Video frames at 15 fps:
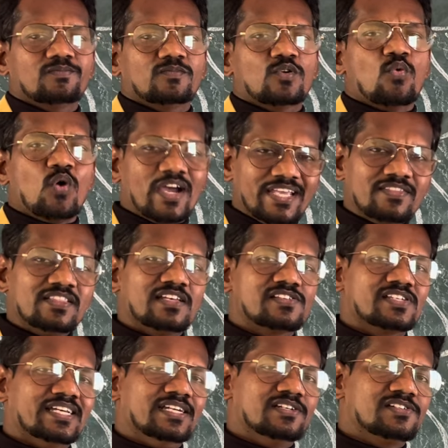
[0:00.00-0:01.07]
Why? In the
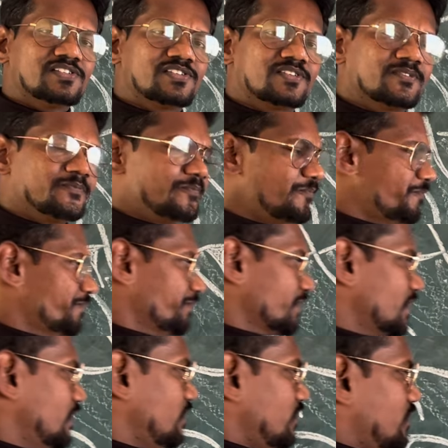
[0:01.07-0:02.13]
sense,
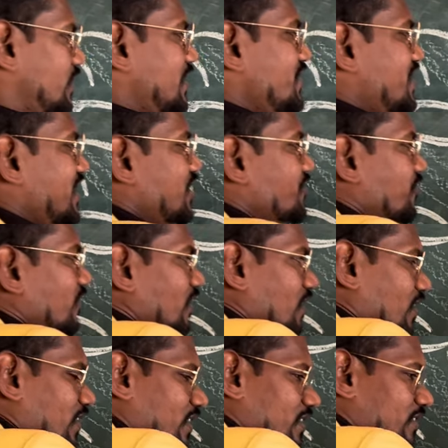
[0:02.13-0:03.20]
in this
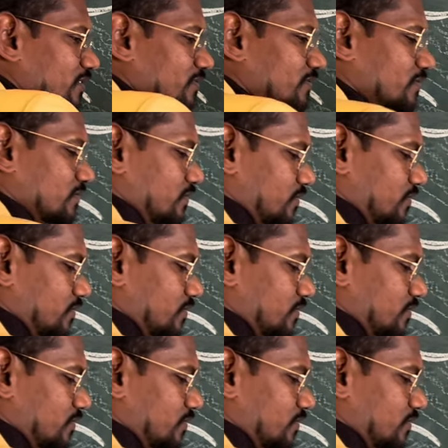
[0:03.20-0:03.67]
flower,